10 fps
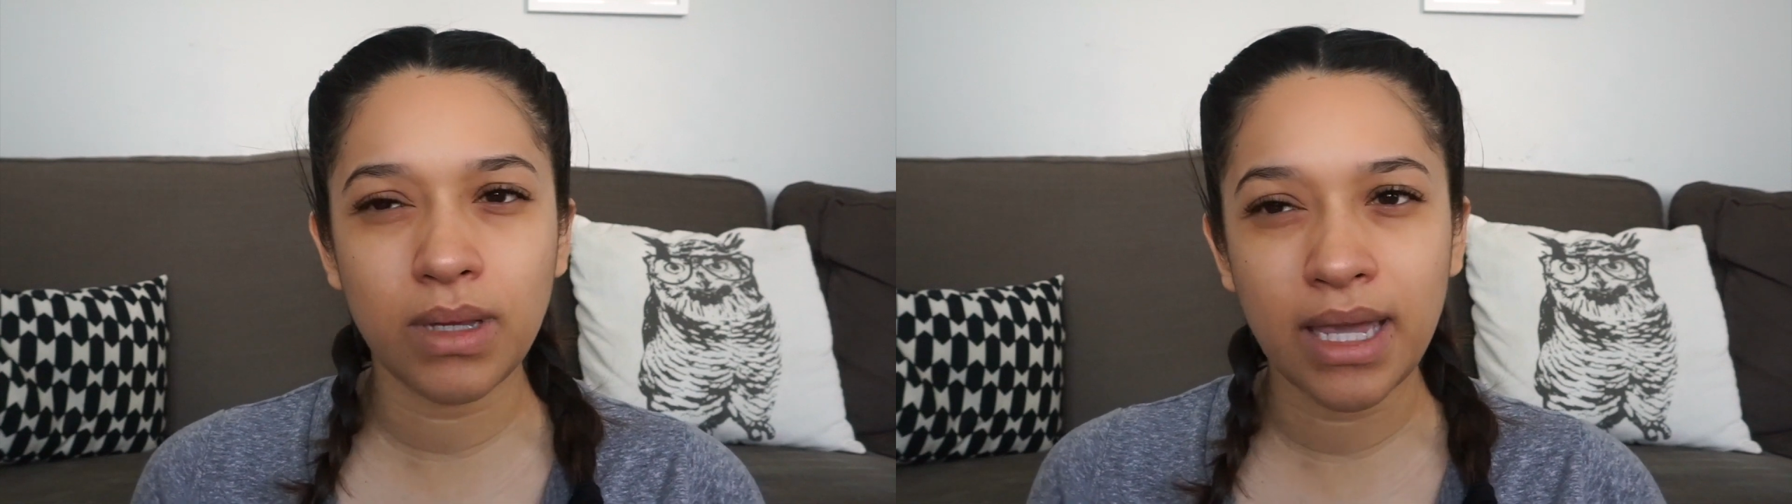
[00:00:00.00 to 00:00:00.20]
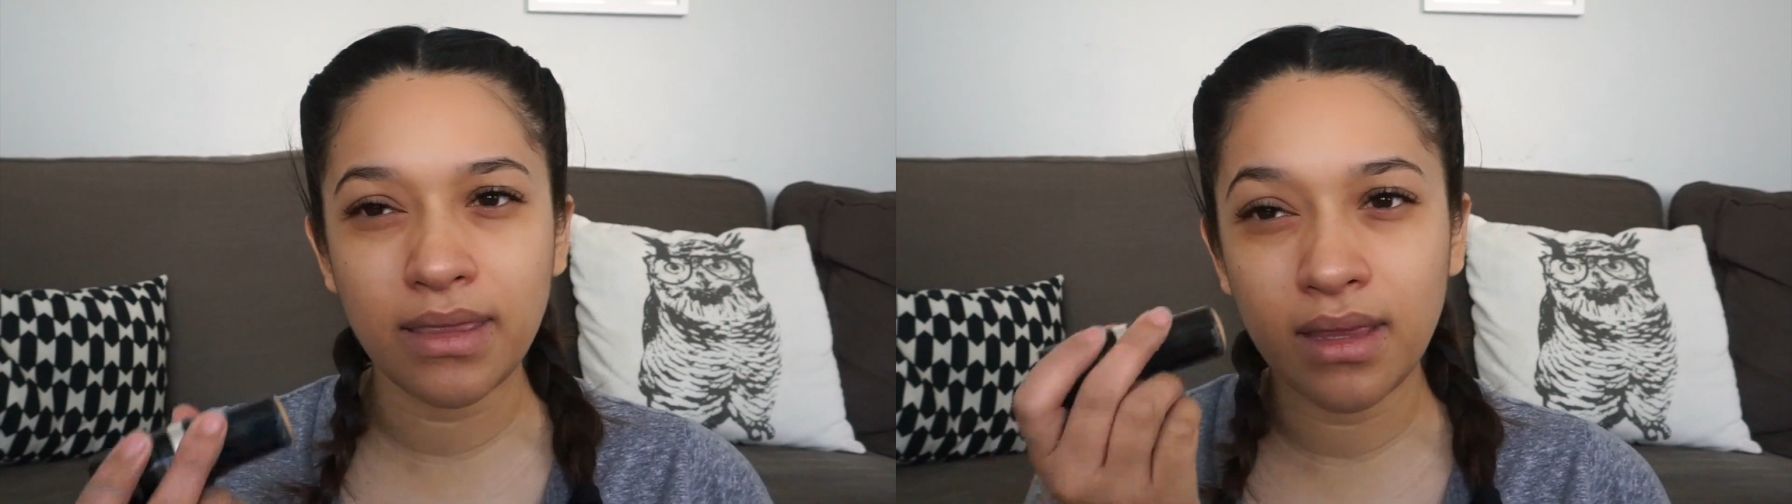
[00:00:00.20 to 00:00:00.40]

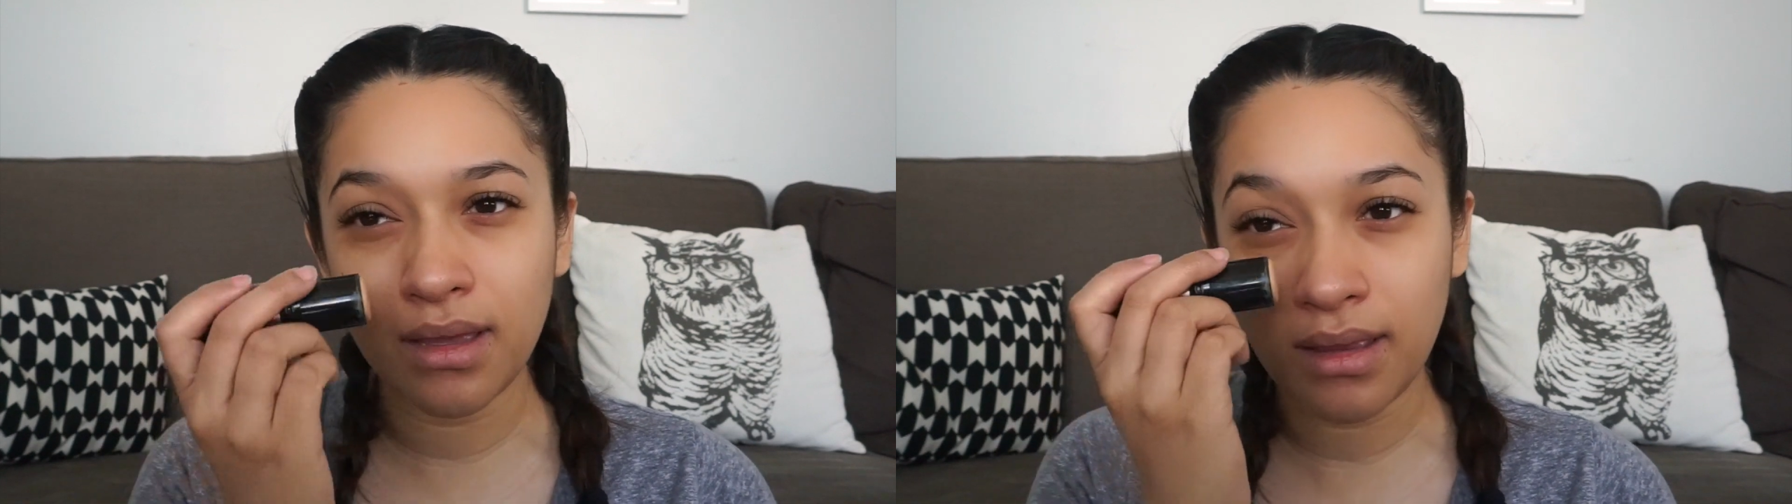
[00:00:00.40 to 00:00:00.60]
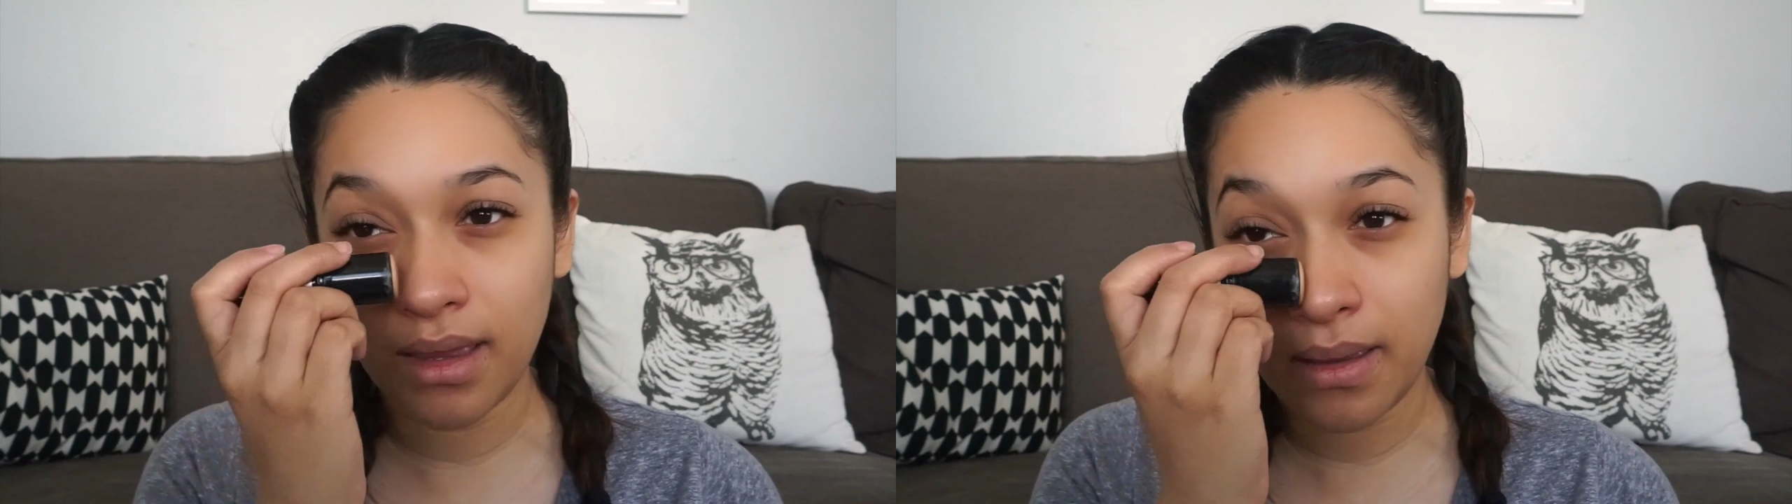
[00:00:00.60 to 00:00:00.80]
I
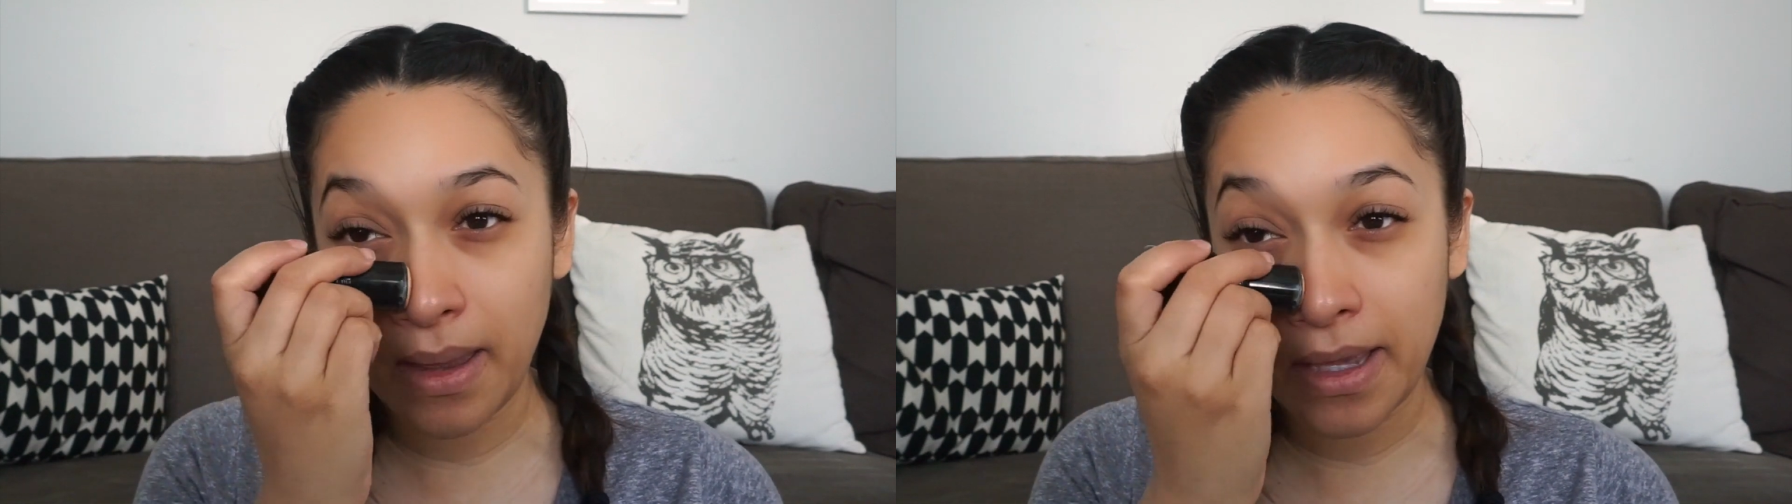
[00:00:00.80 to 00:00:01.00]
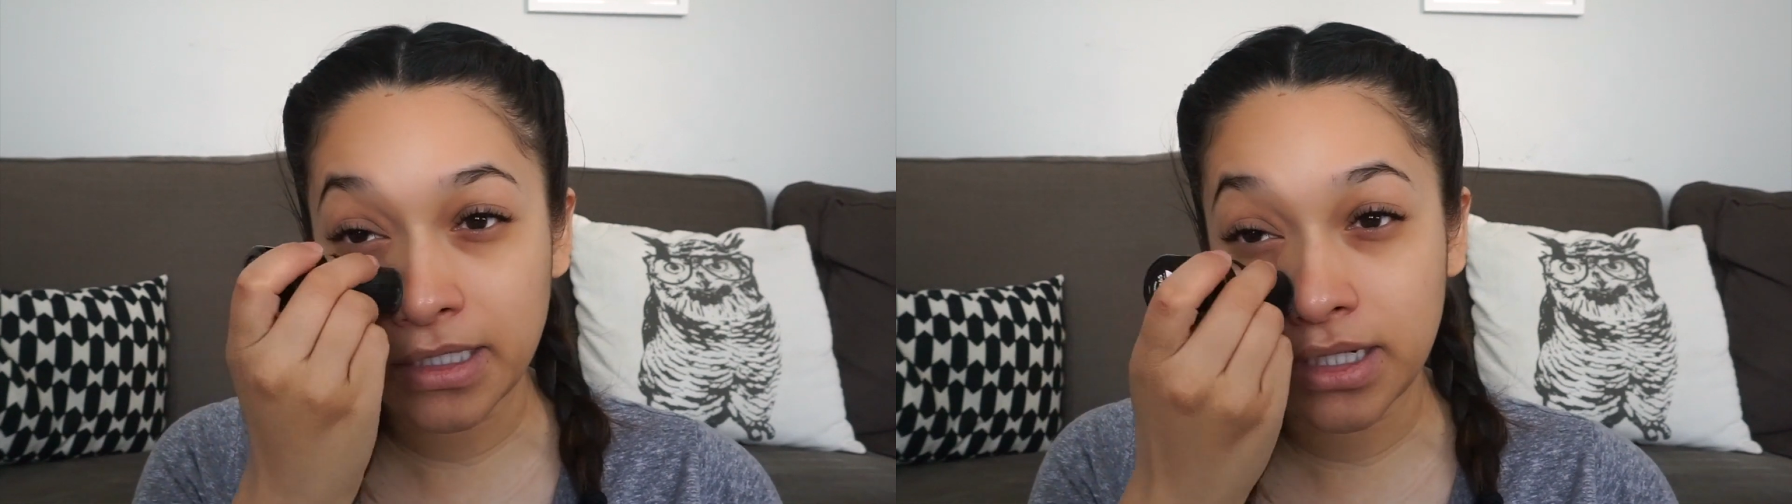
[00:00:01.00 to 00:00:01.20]
think like
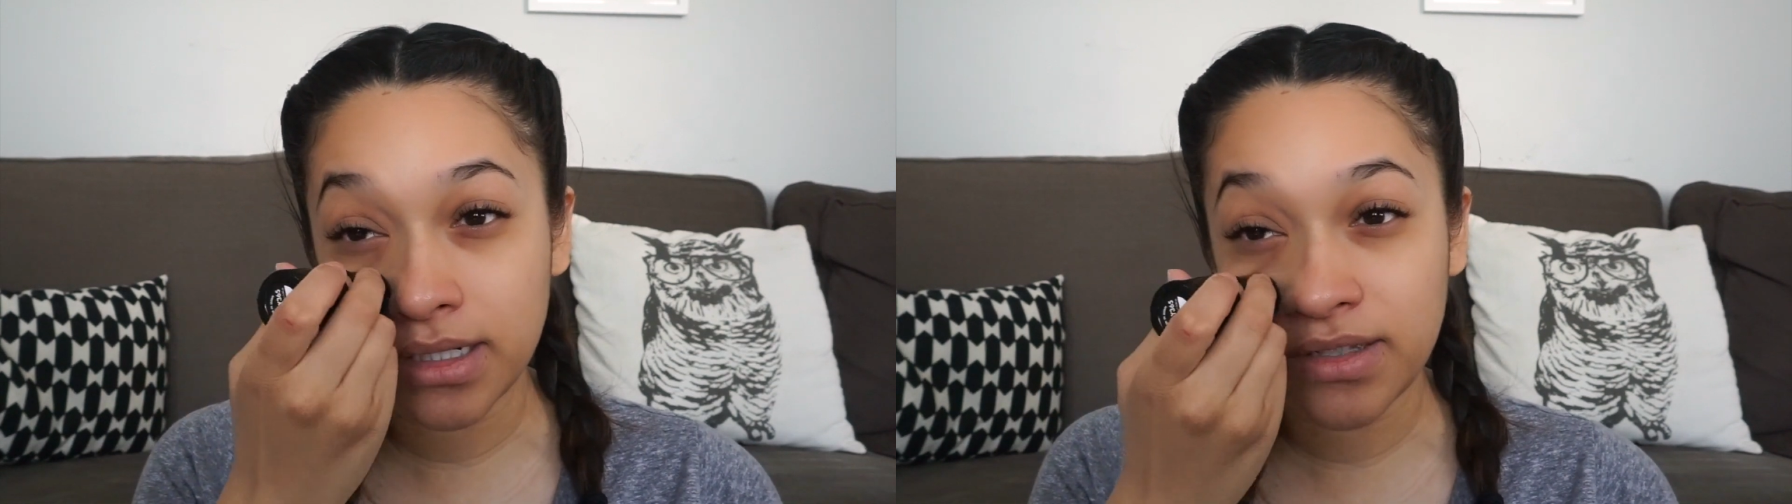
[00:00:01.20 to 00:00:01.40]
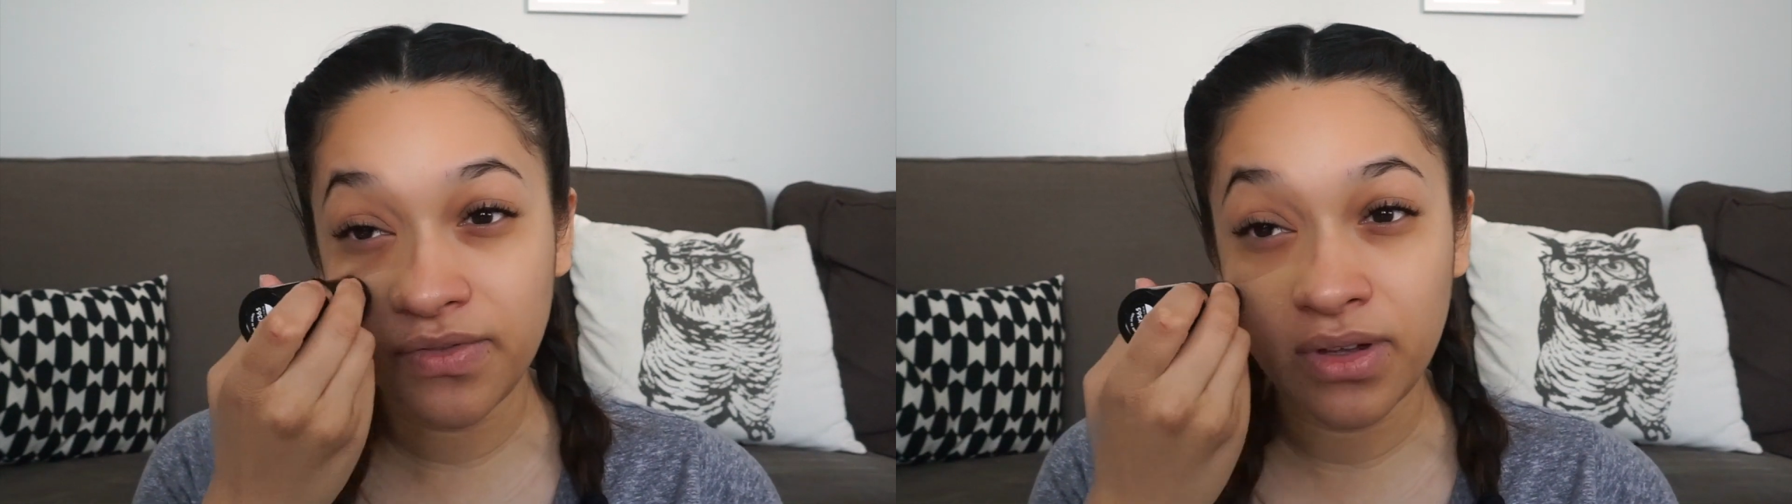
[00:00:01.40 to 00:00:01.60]
I
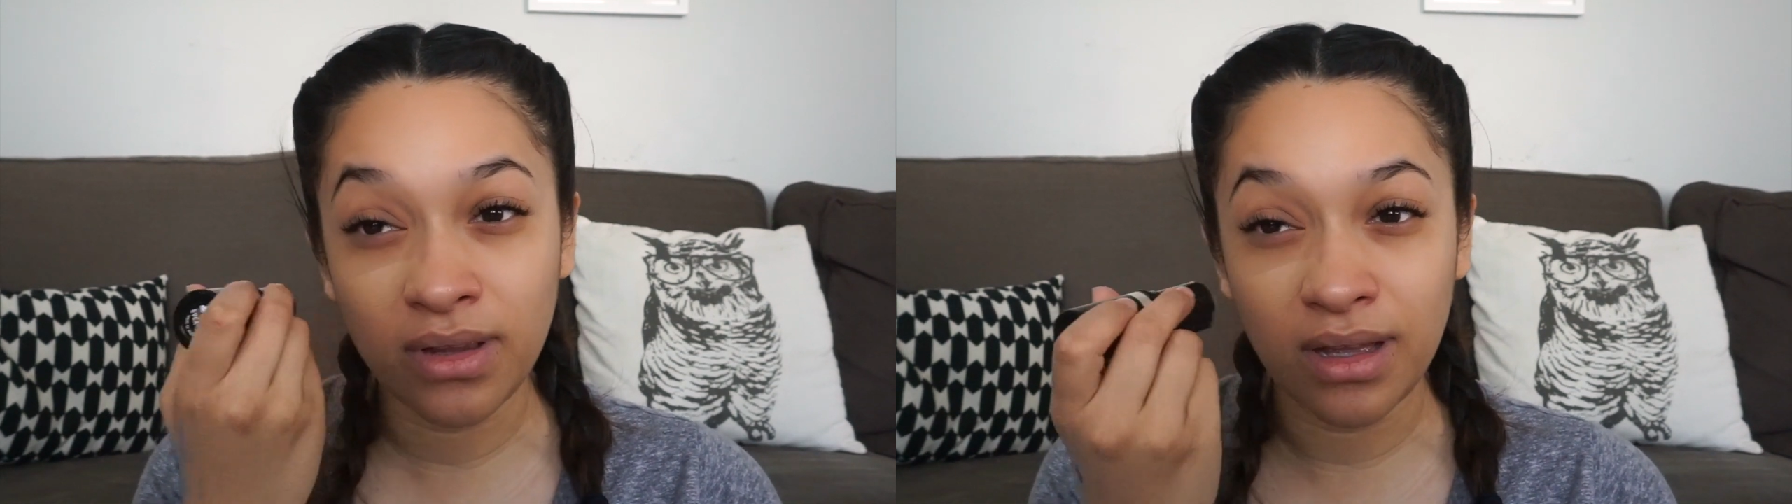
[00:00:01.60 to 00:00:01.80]
started to feel a